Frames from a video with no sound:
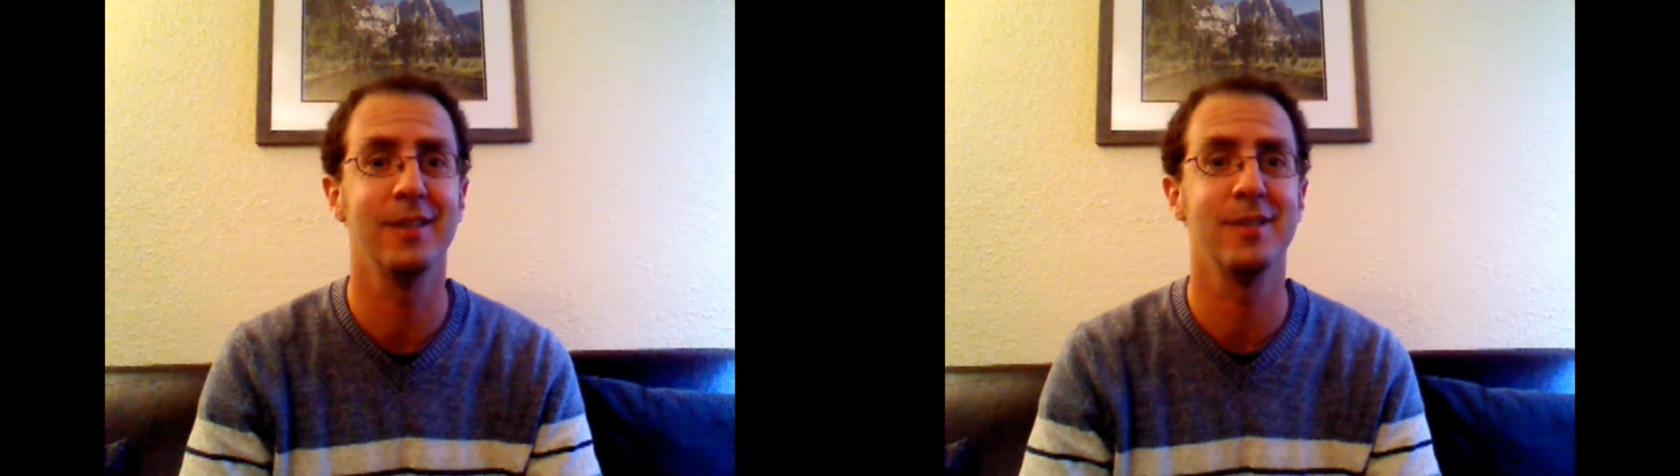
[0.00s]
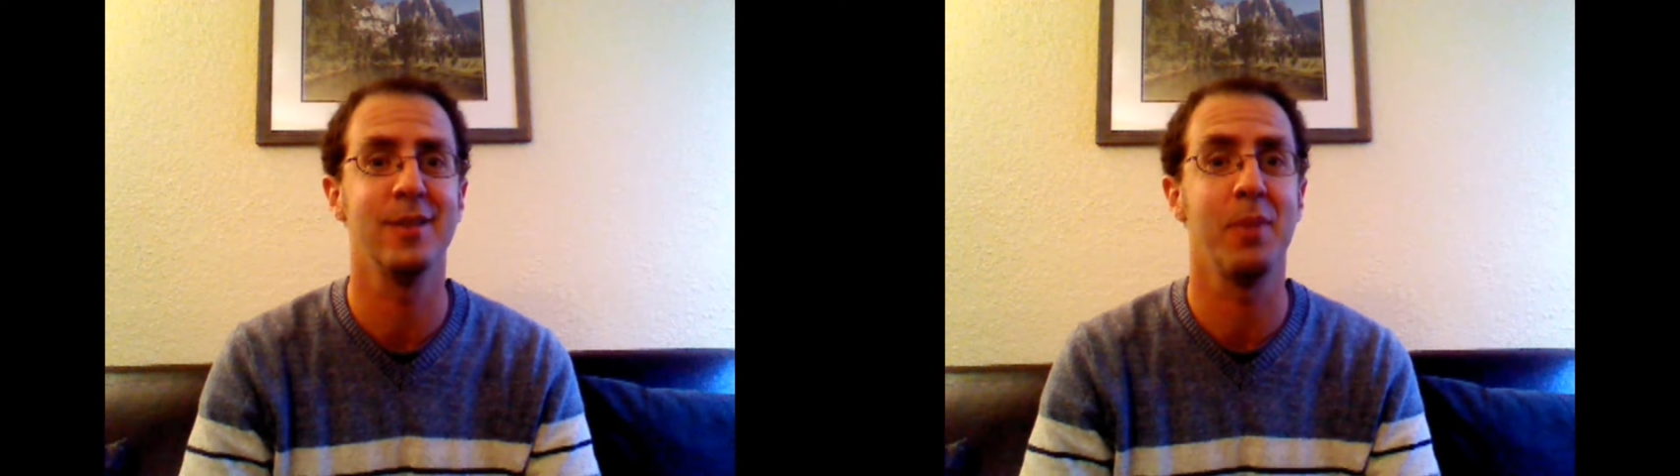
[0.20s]

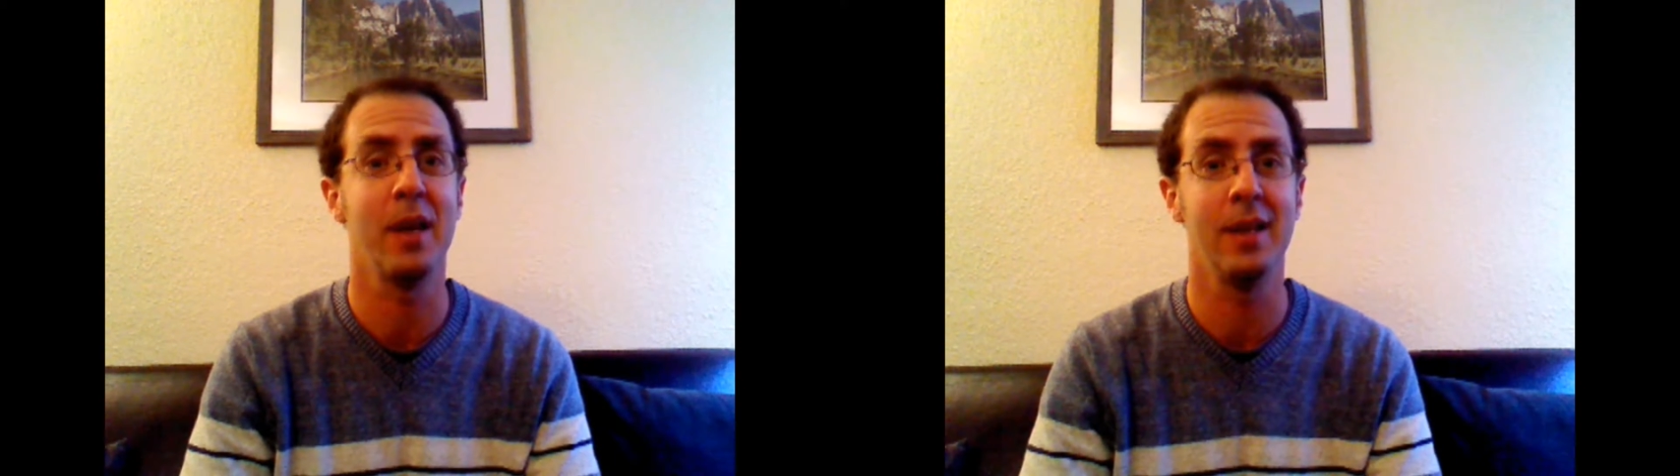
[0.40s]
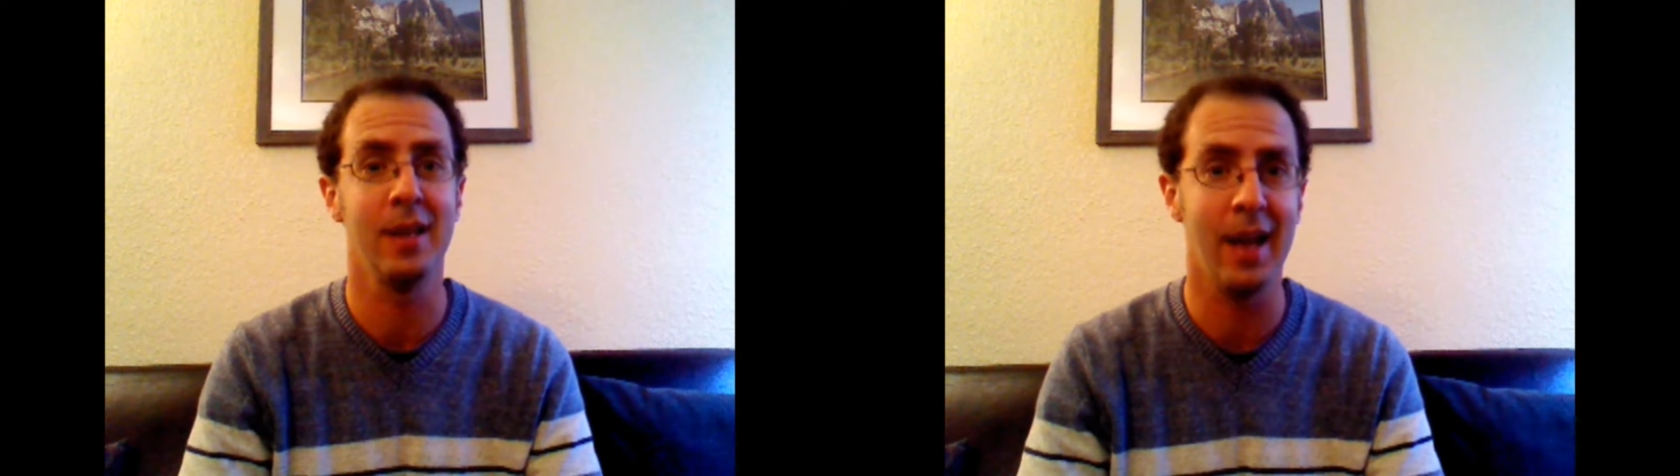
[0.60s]
It's a
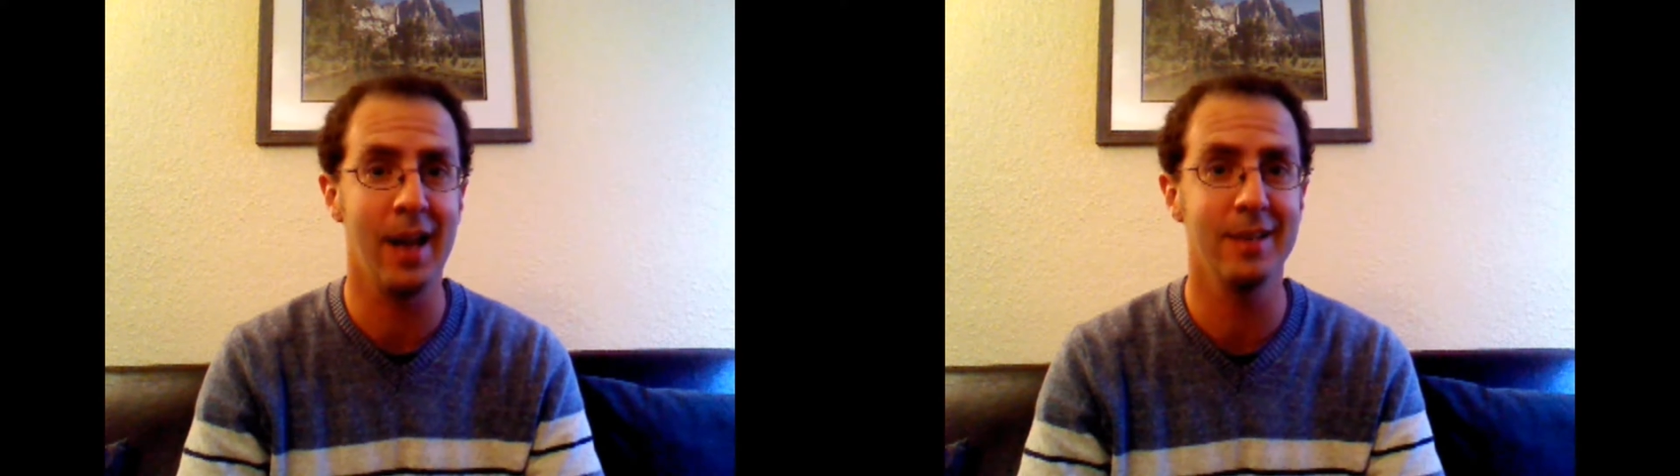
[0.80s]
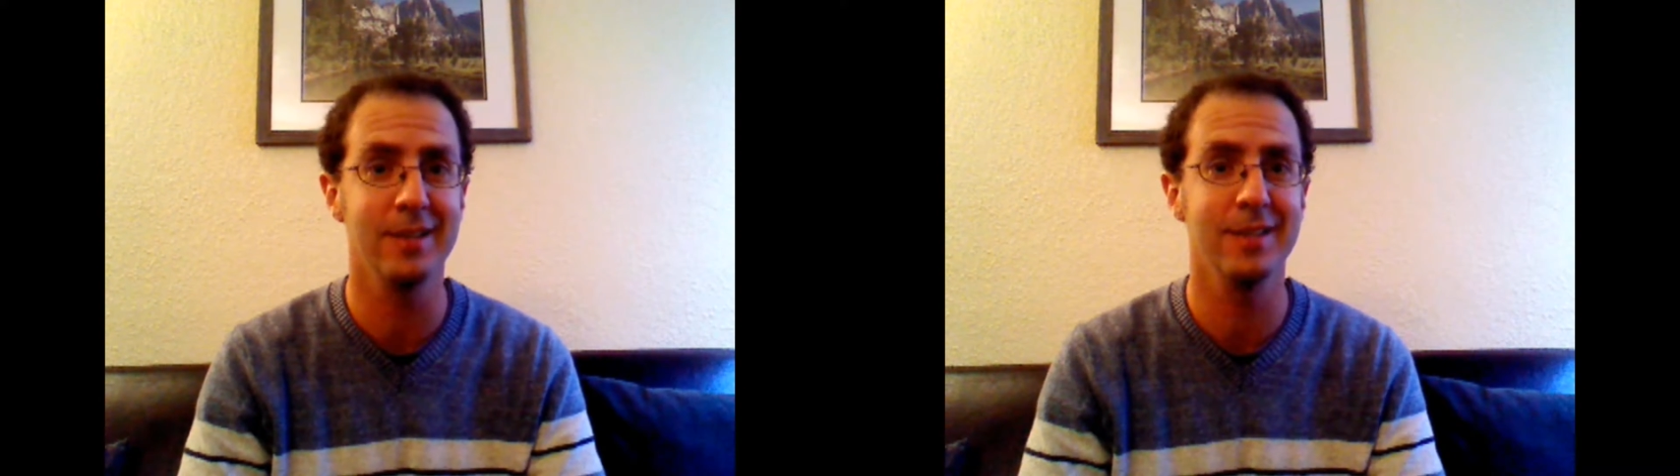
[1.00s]
pain in the
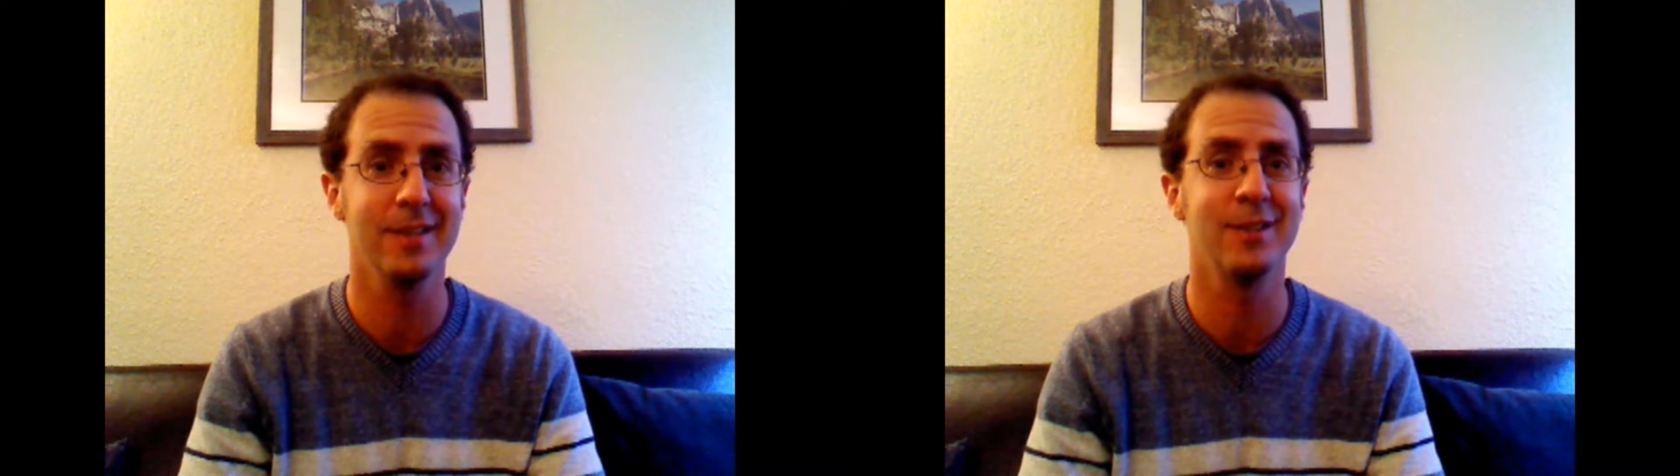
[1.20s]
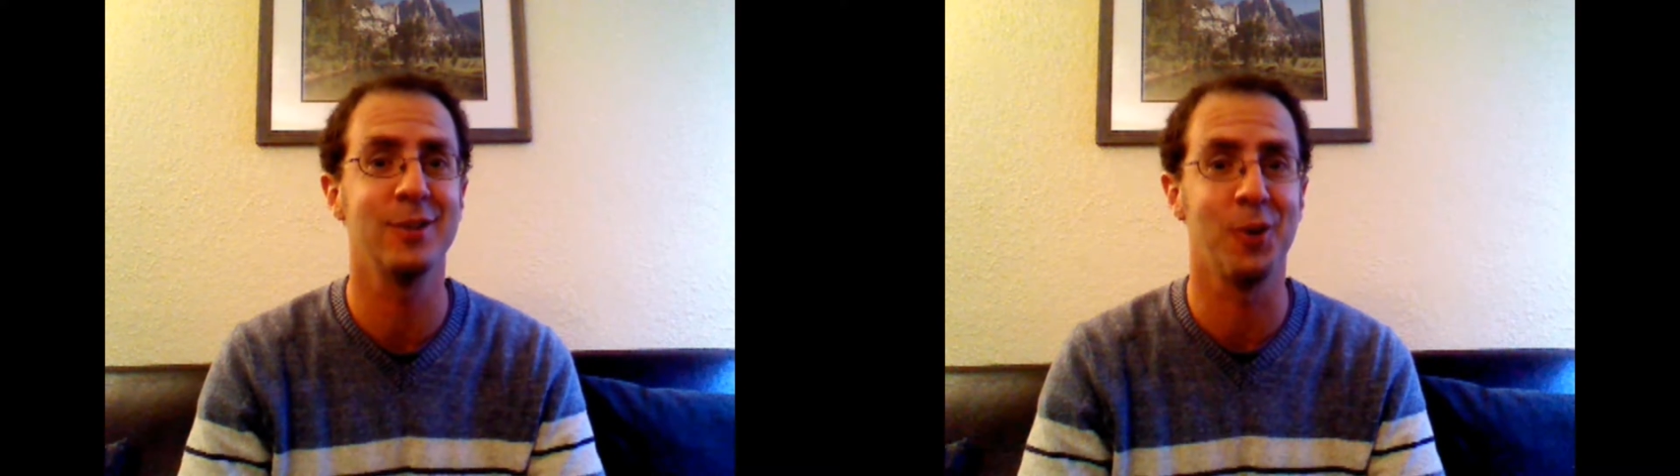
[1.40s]
ass.
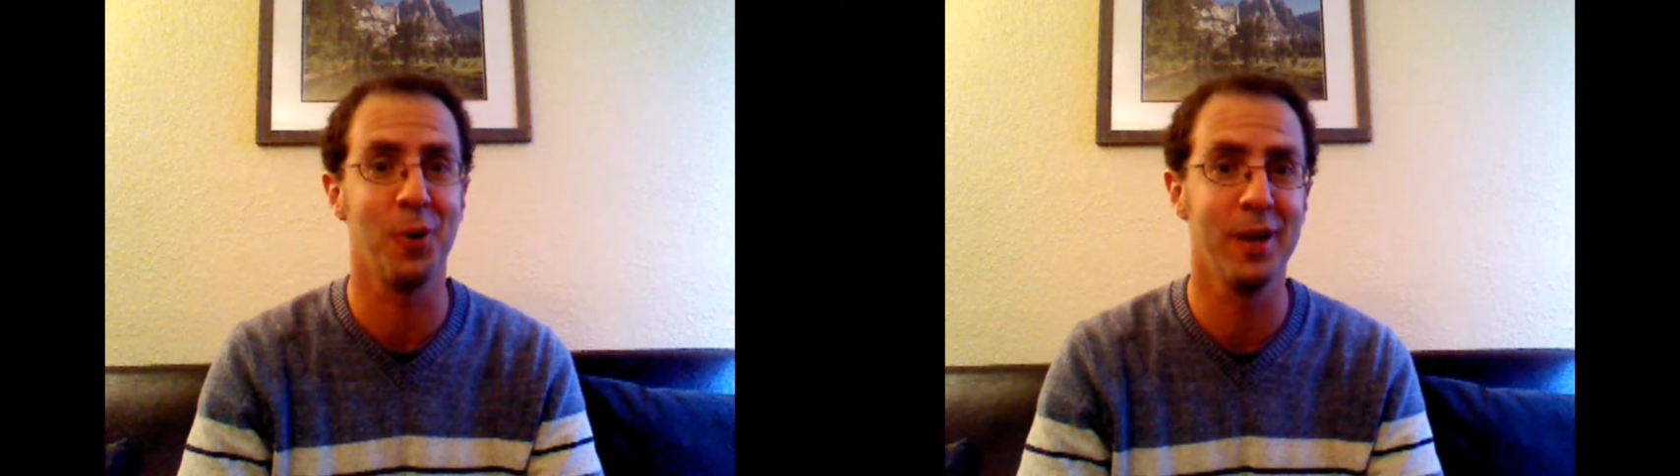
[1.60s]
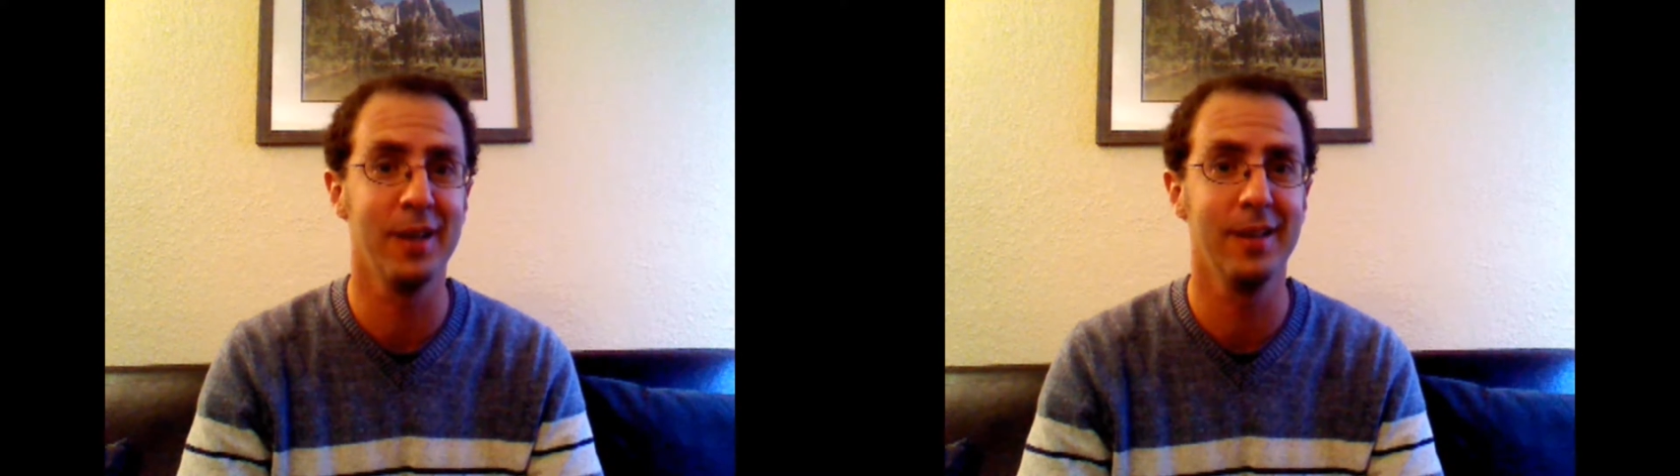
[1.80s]
It's
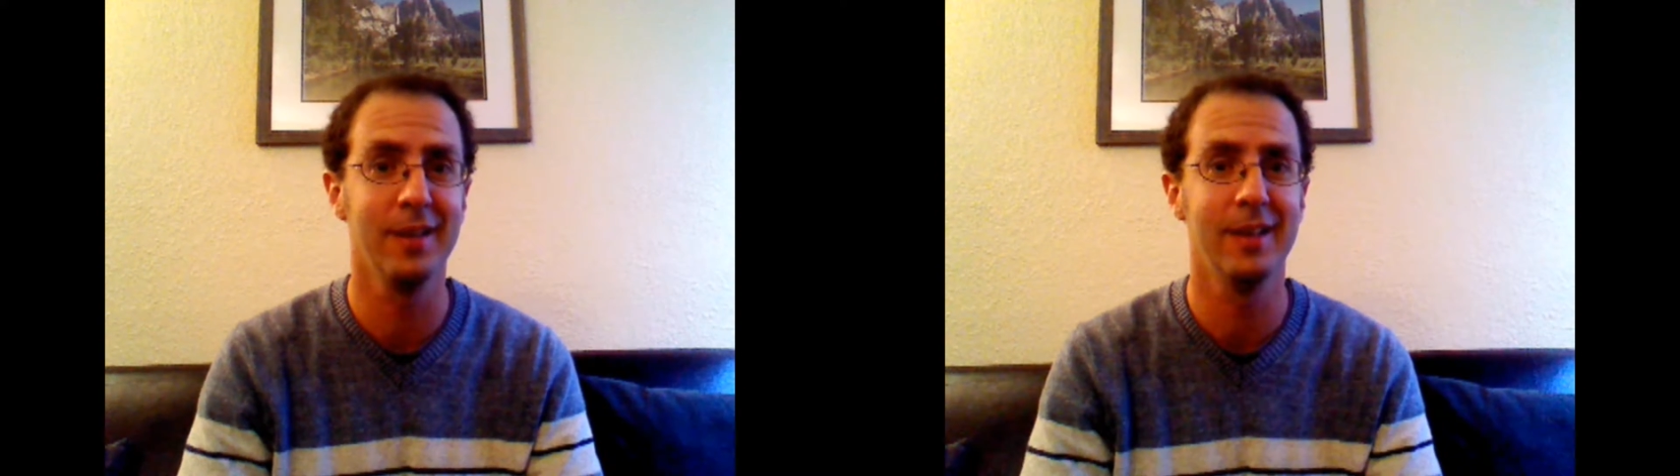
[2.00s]
annoying.